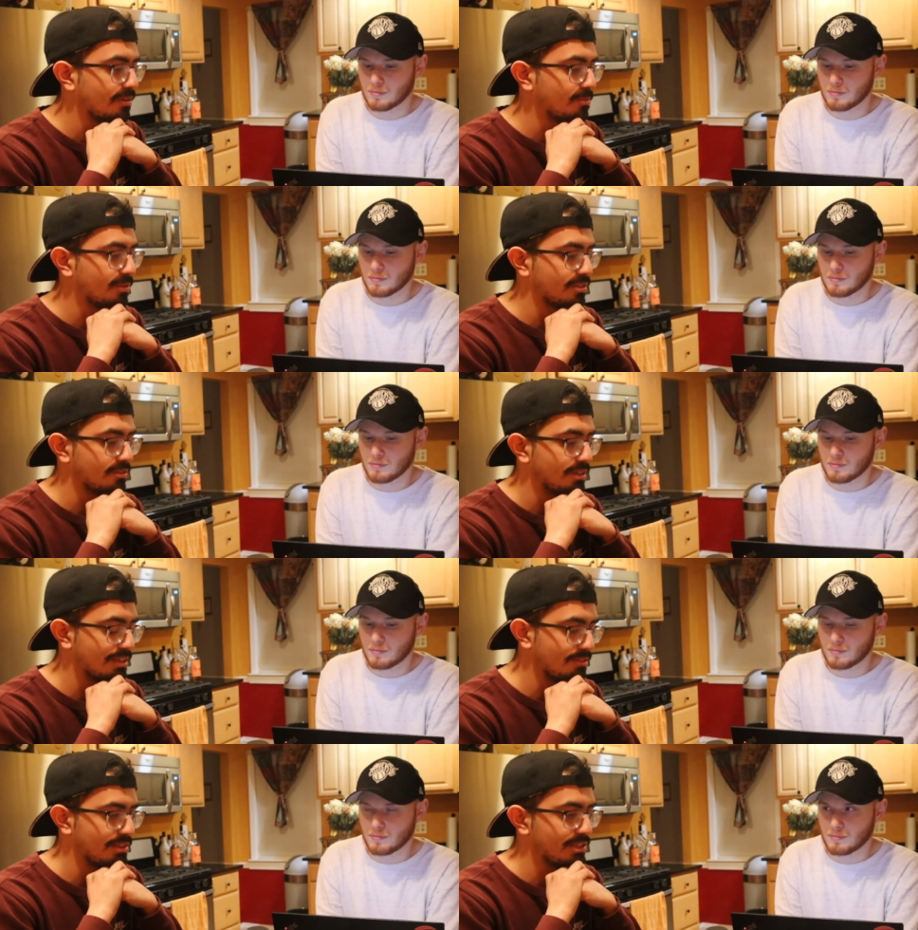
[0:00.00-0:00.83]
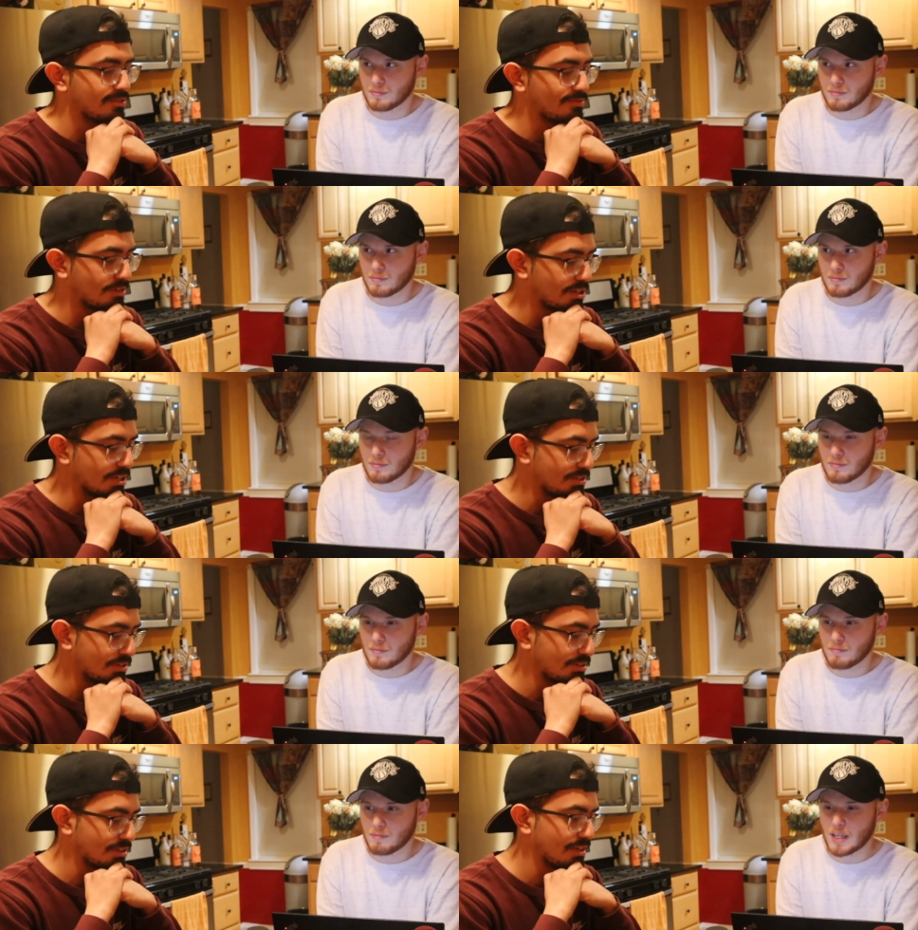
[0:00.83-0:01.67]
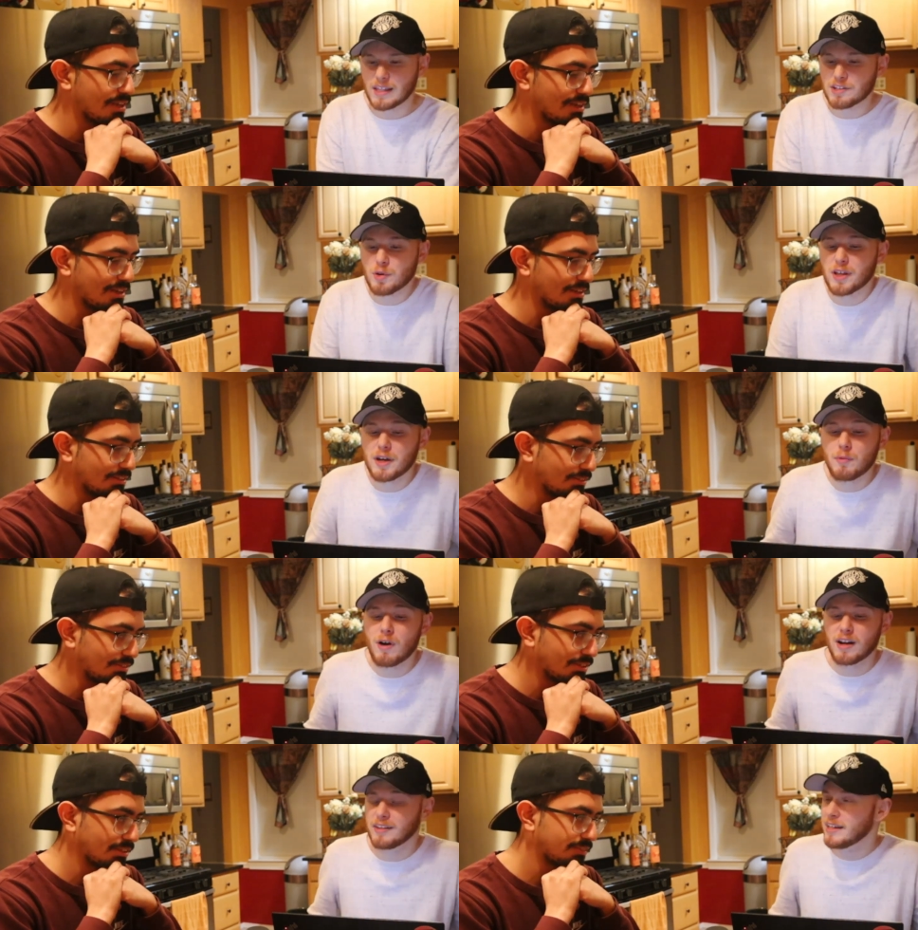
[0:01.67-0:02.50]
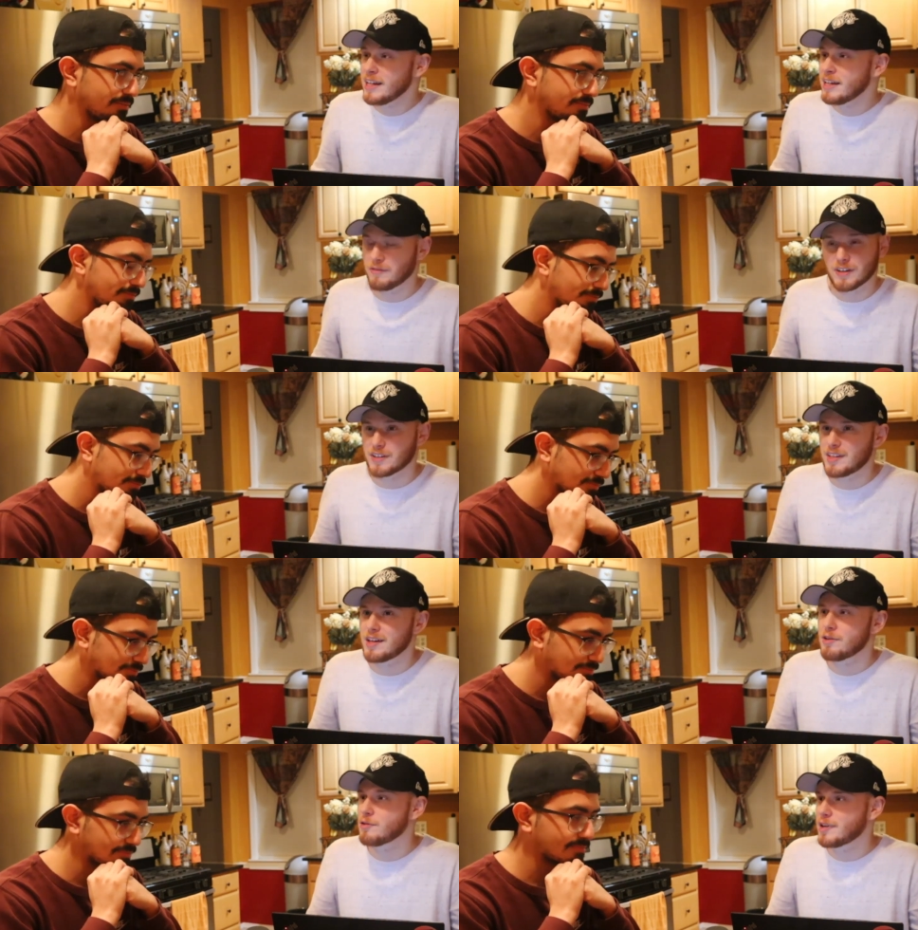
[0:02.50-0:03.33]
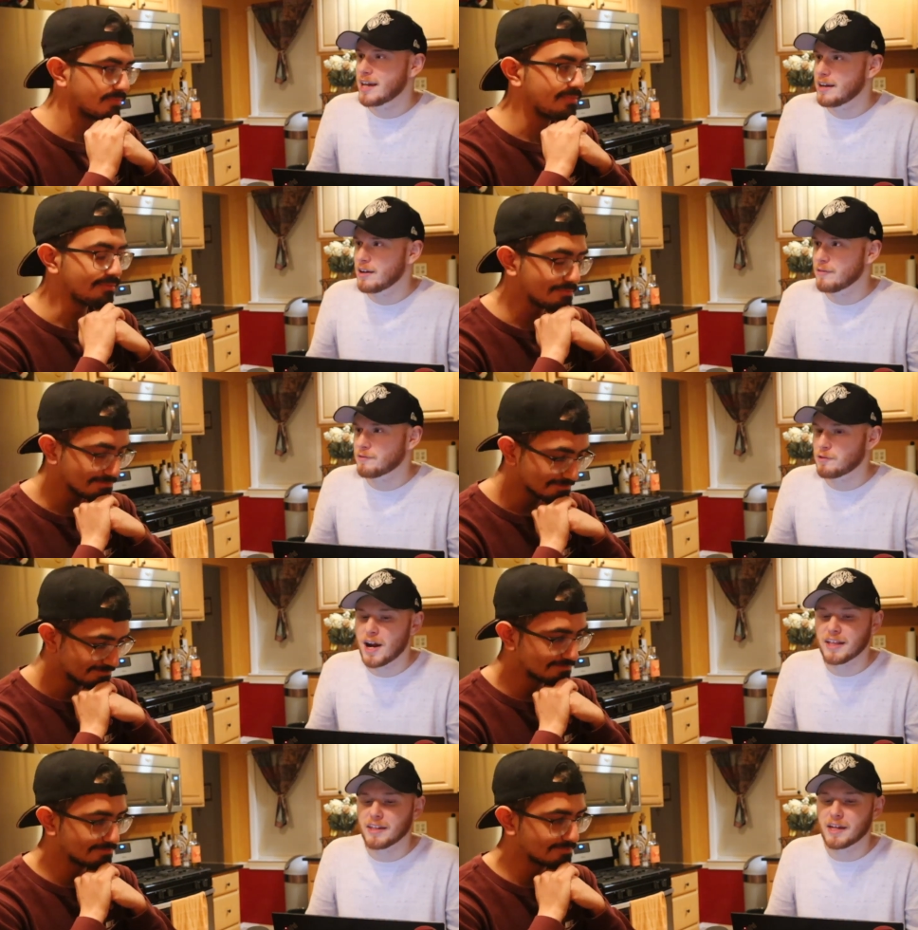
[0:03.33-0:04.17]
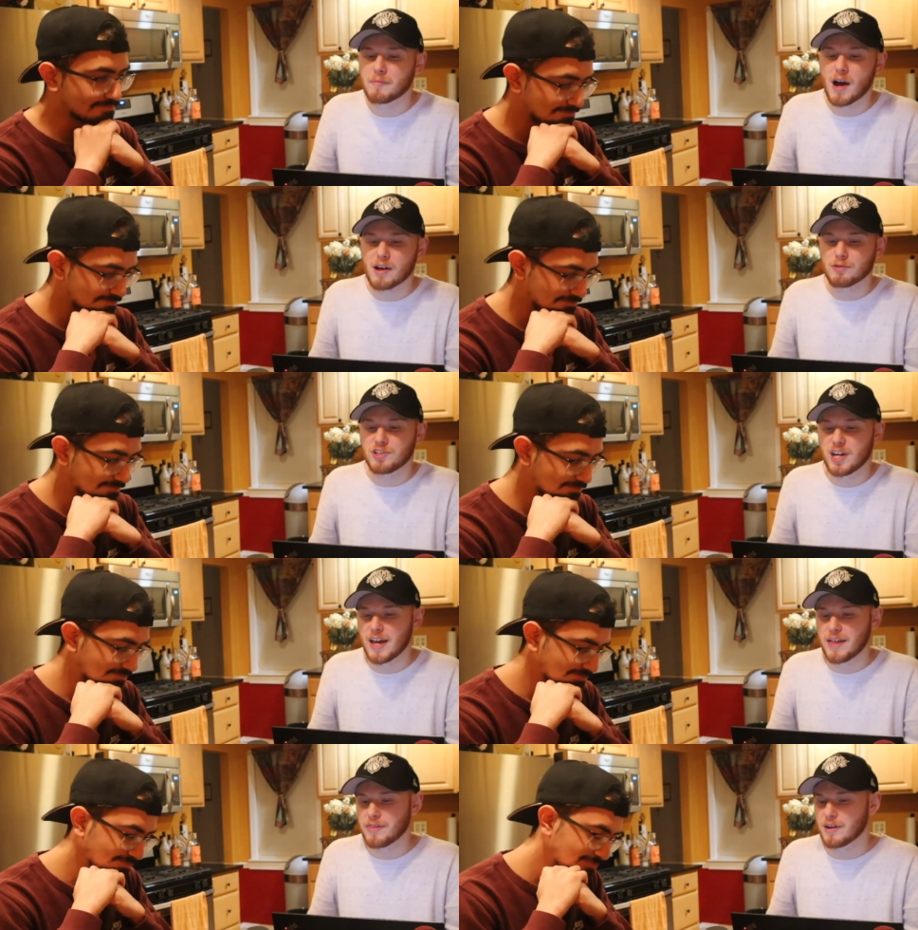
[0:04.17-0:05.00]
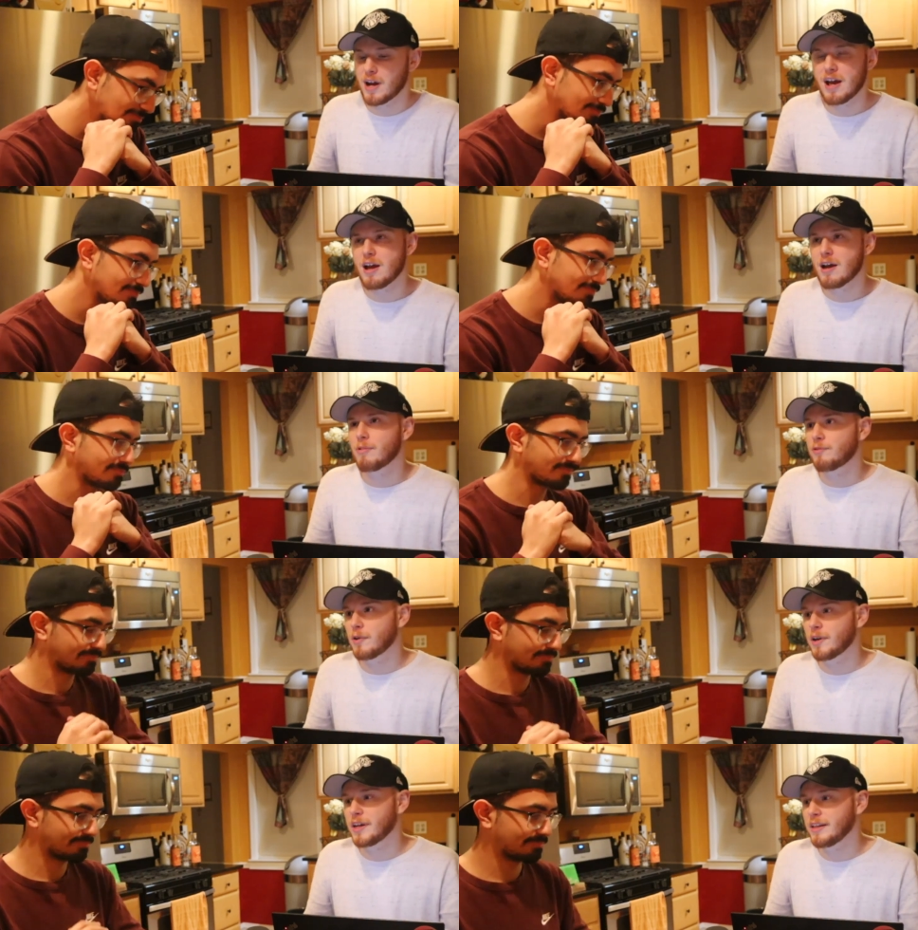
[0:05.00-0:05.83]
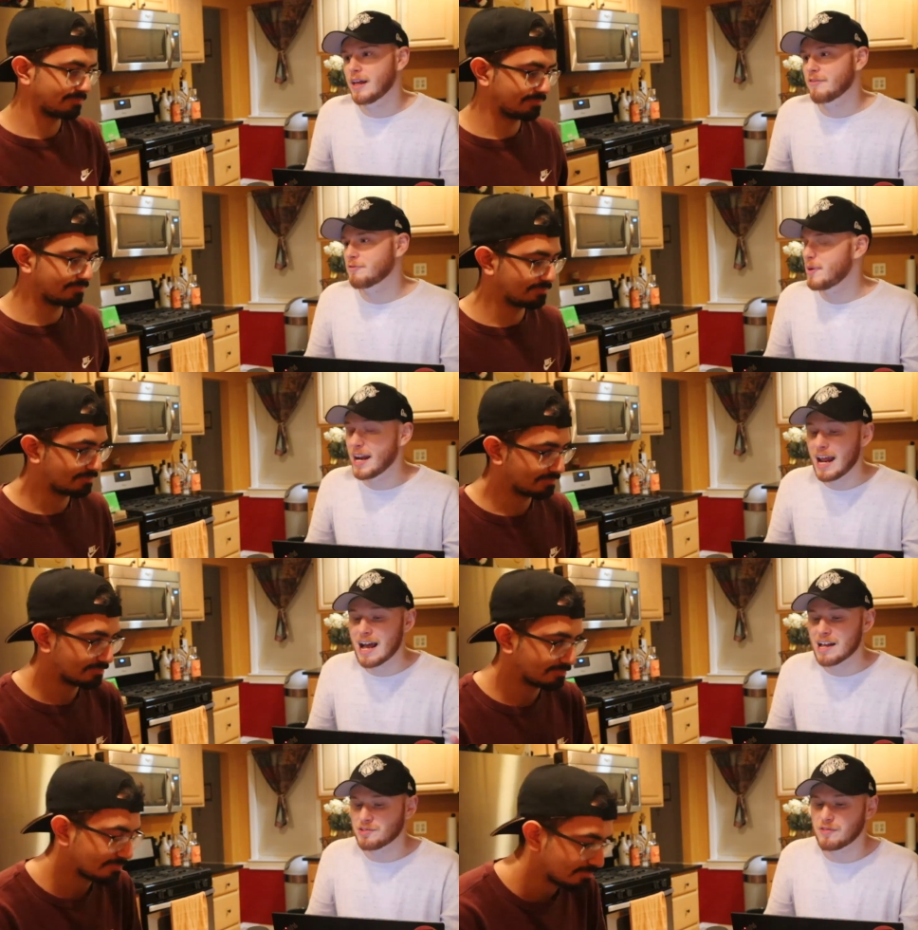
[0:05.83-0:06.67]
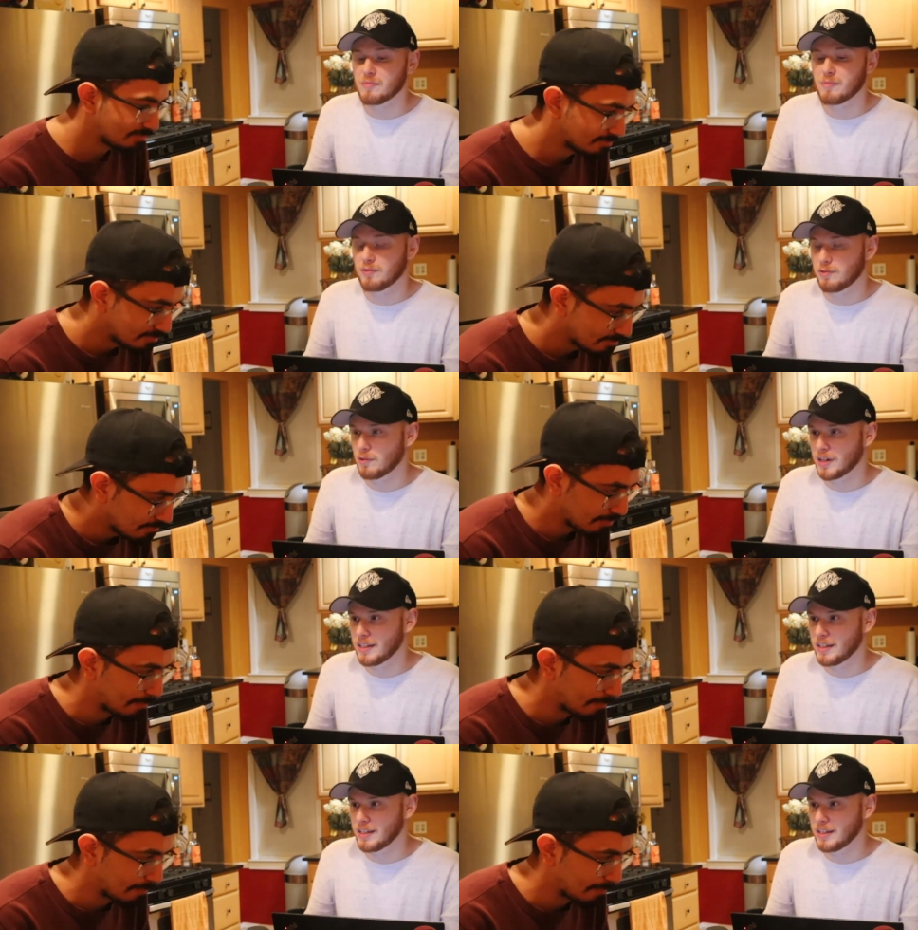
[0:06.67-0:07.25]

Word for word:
Speaker 1: when in these fights.
Speaker 2: And that's why and, they want to leave because they don't get enough credit. Like Michael Chandler before he left, Ben Askren before he